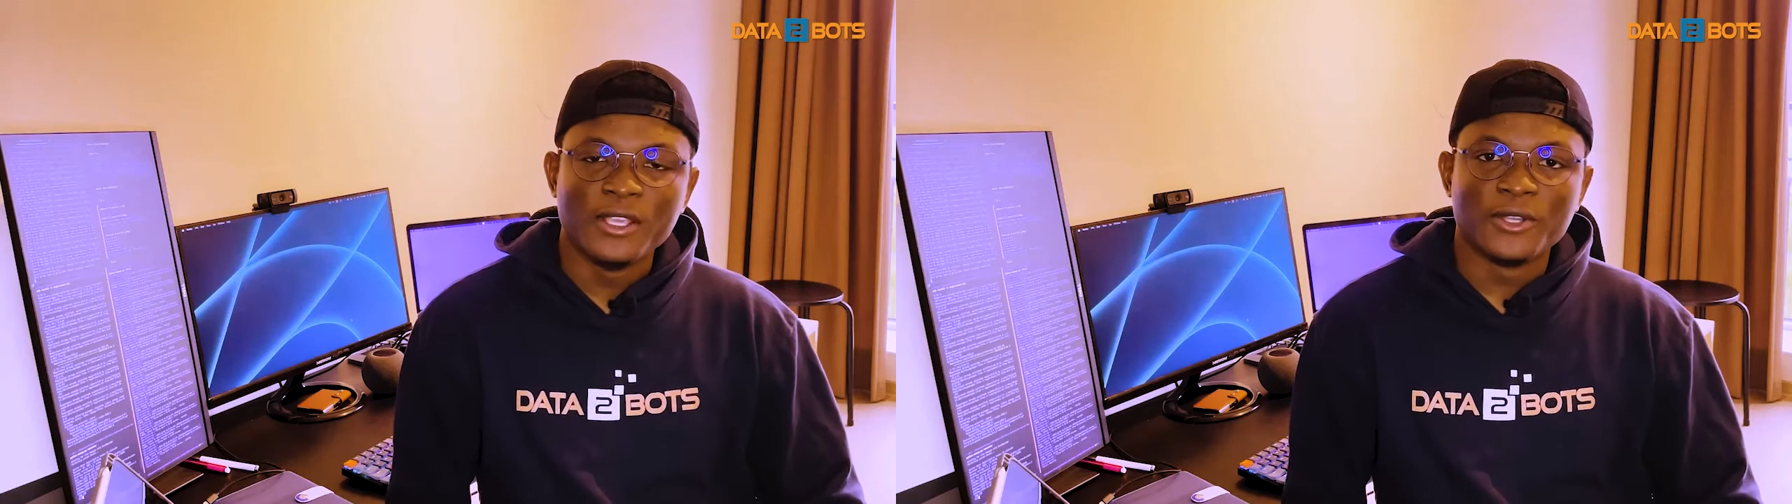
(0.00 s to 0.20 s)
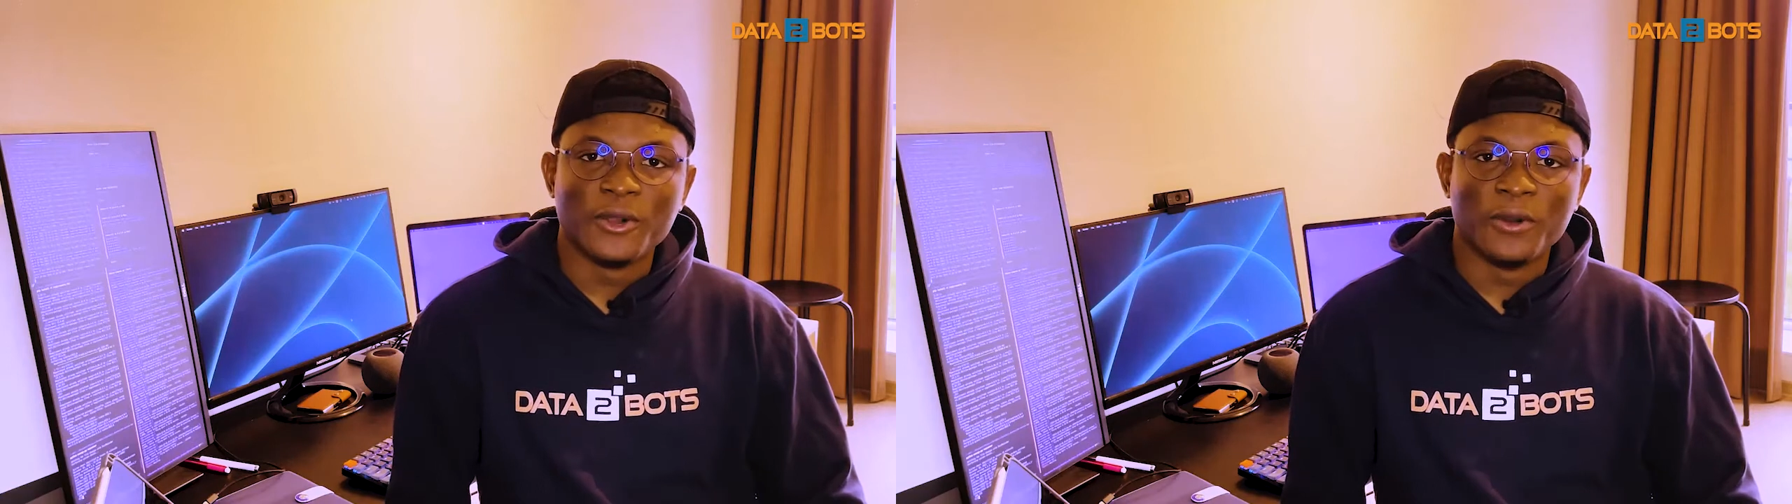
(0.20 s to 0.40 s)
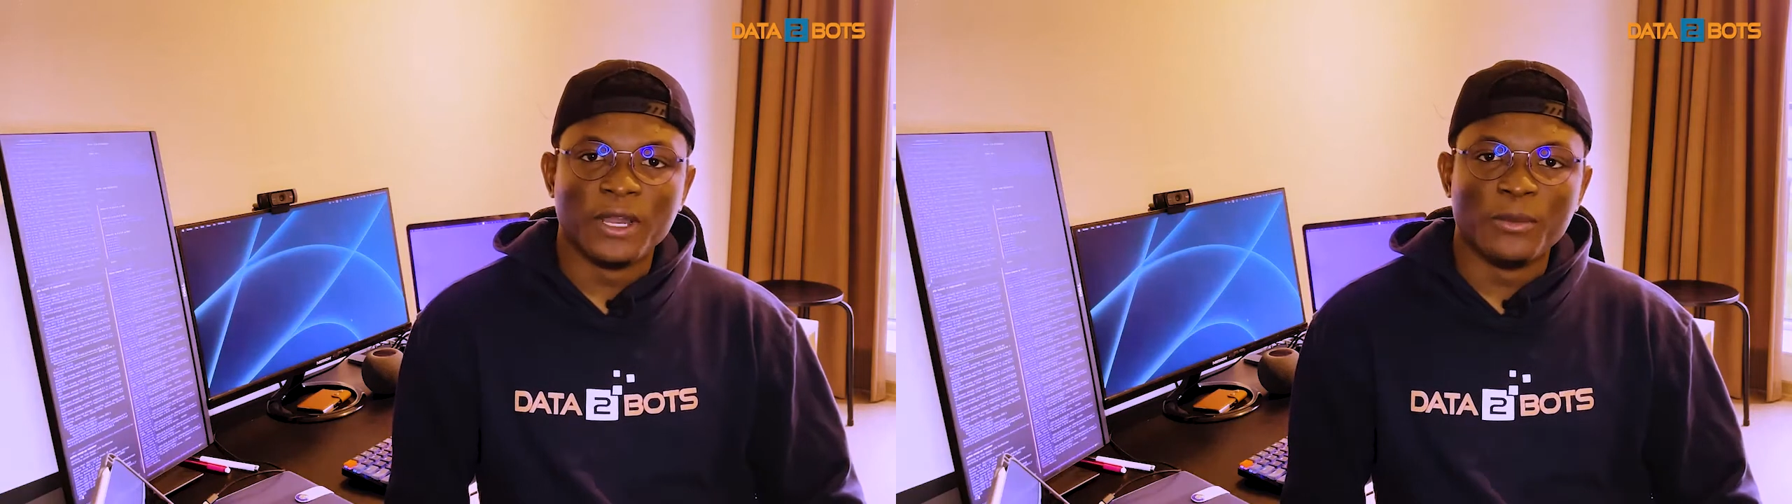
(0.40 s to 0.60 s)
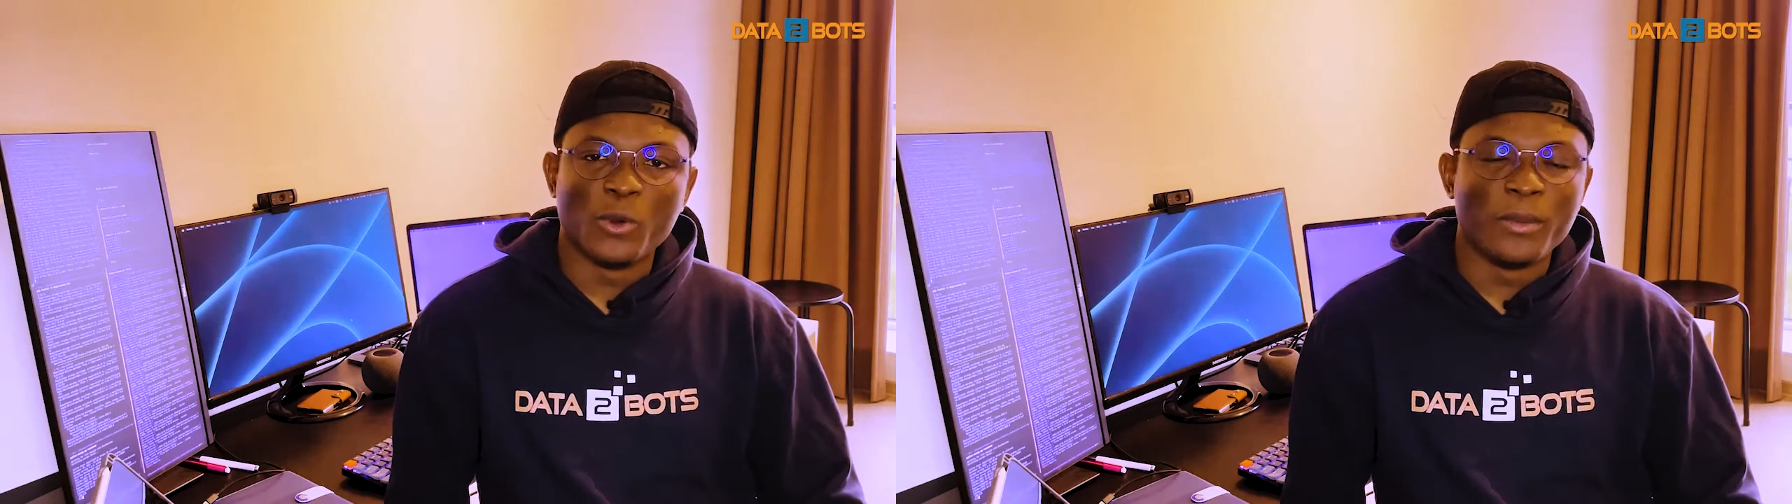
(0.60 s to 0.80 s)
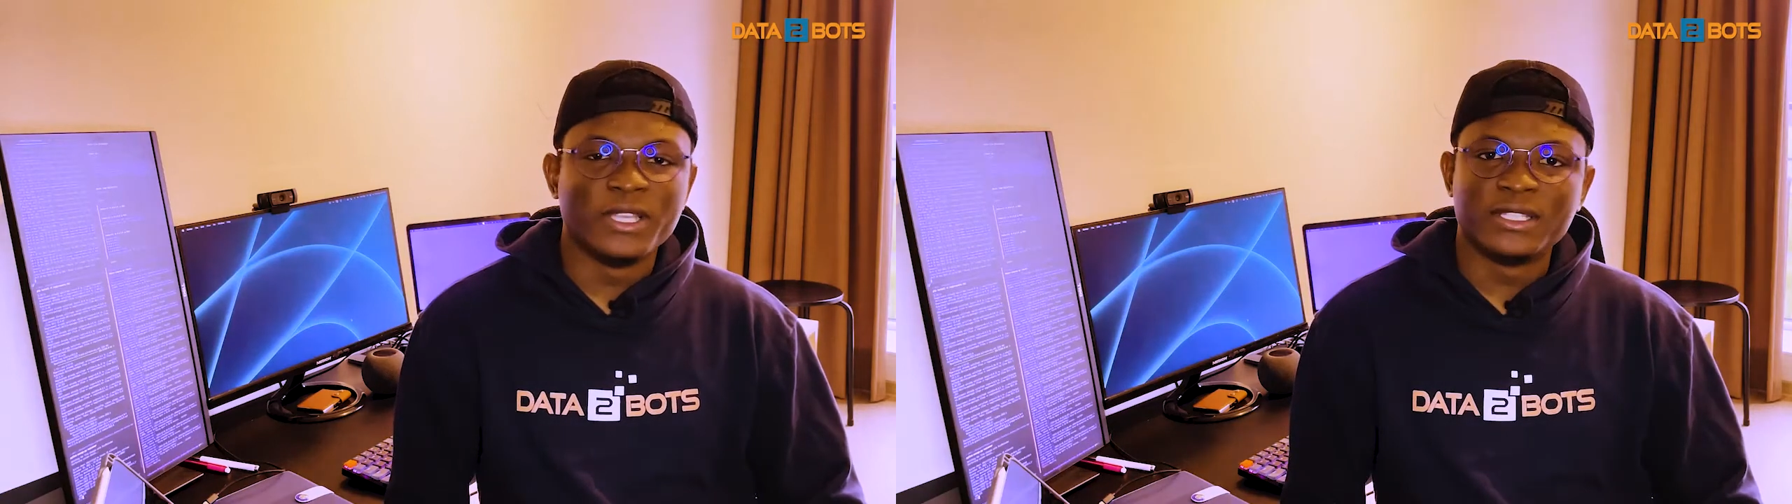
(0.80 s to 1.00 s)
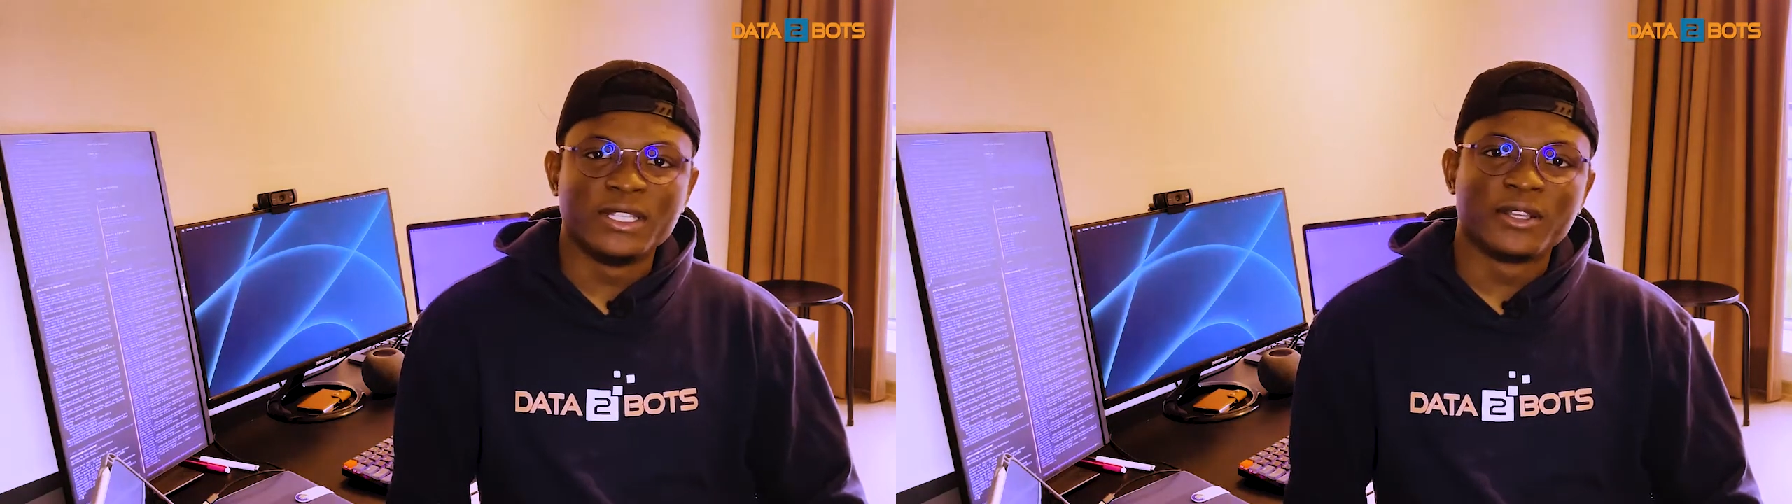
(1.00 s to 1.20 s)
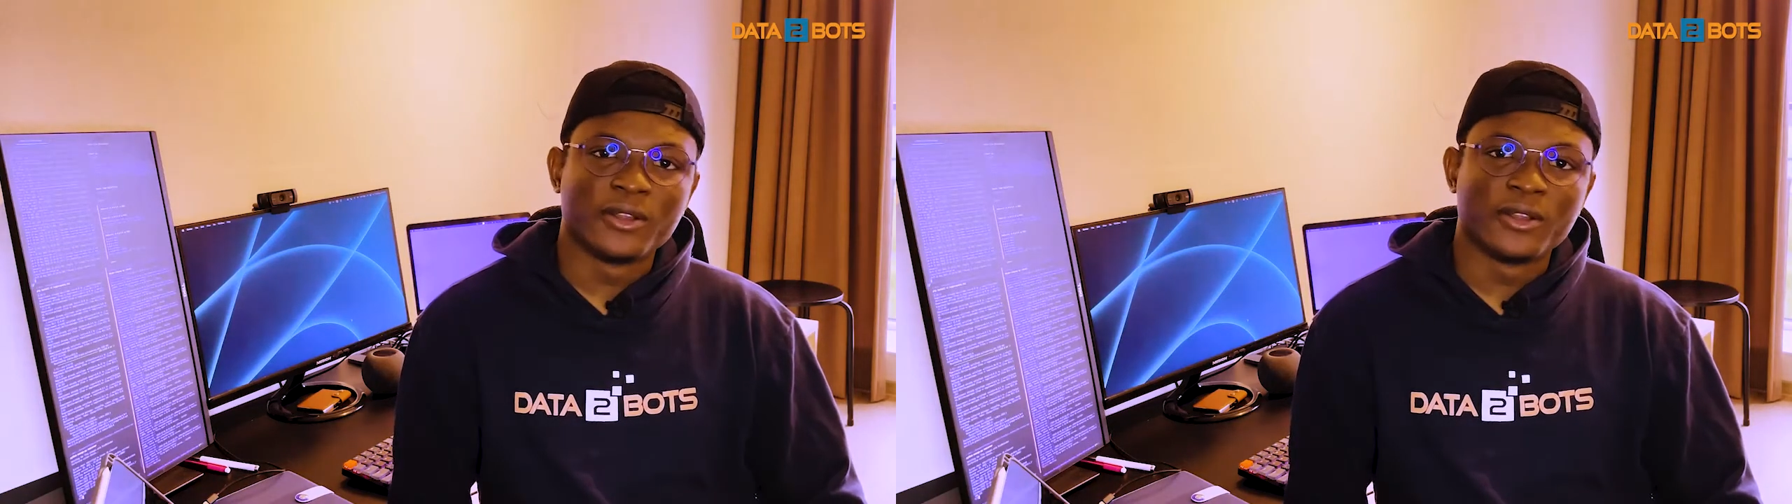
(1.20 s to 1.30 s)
So we were basically